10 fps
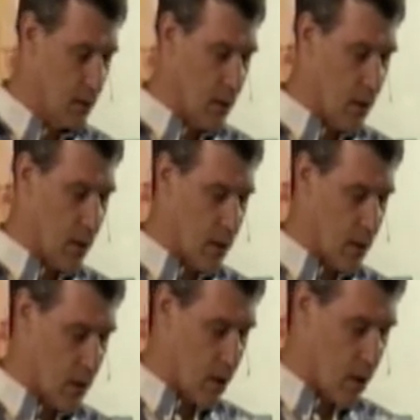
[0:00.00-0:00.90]

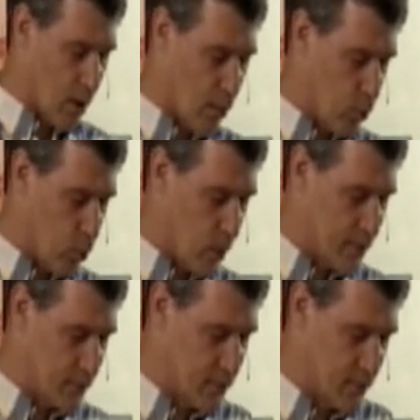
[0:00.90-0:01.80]
are
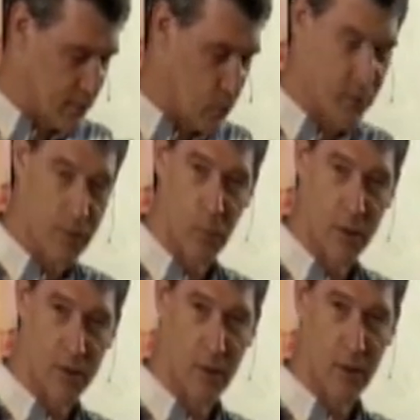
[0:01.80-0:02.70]
what
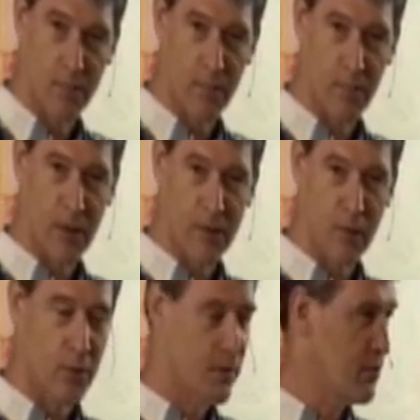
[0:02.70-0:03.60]
is going to be a
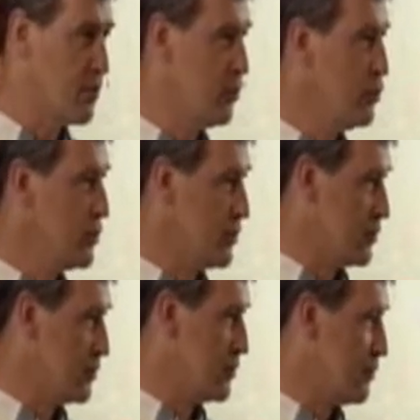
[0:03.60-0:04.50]
source of
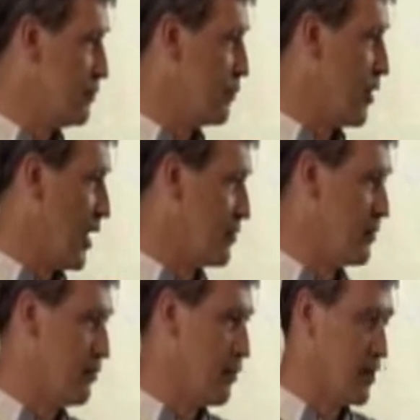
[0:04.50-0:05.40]
solutions for us
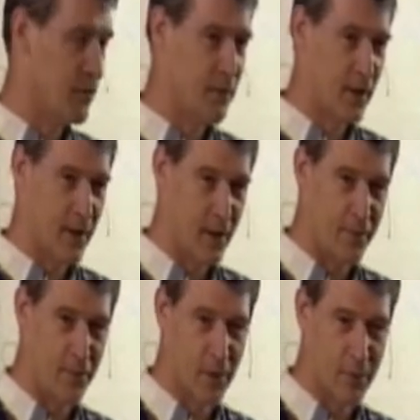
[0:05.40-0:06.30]
and for our society,
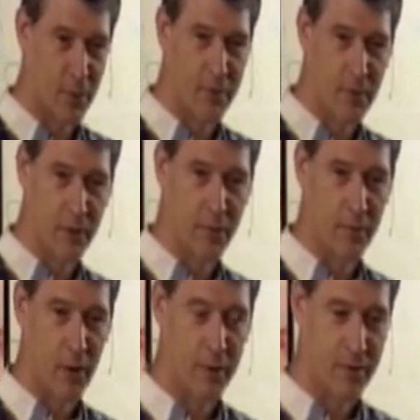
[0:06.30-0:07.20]
for us personally and
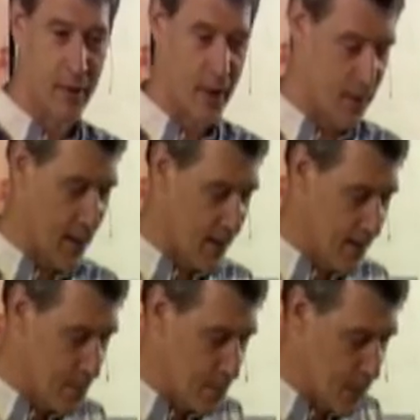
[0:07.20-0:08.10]
for our society, that
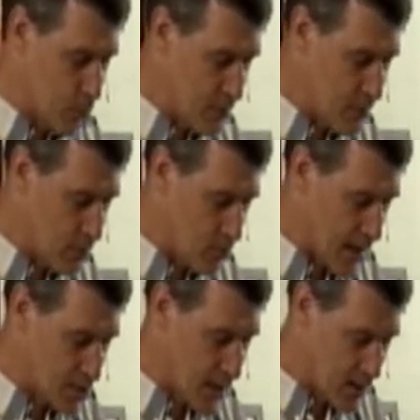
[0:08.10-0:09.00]
reason and
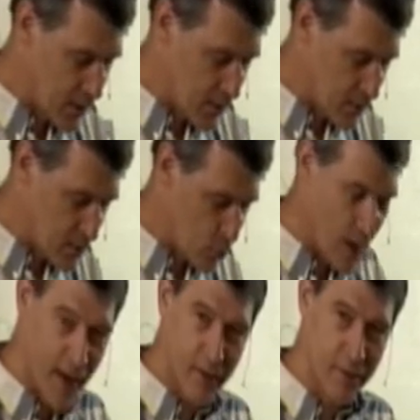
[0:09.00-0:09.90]
rationality is the
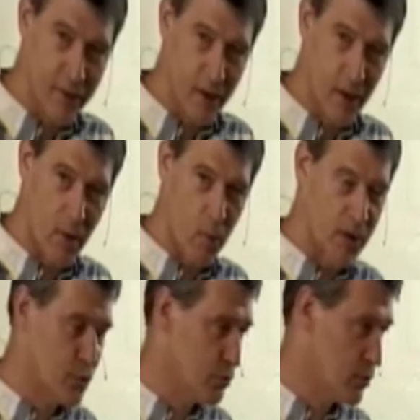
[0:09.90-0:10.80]
way to figure out
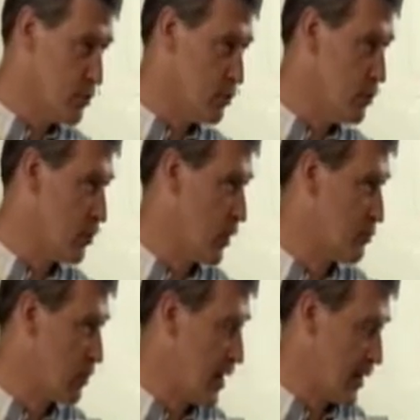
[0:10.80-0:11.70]
what's true and
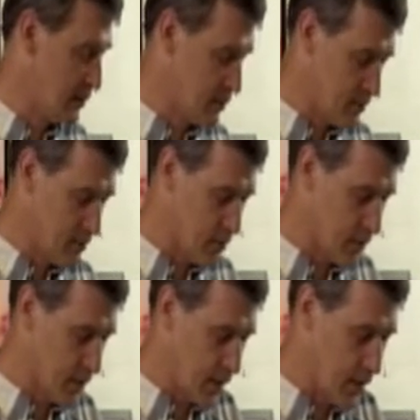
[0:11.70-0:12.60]
what's right,
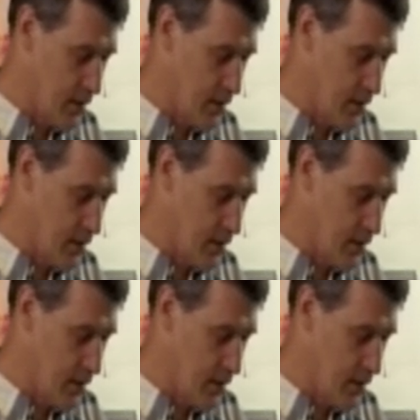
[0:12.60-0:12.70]
okay?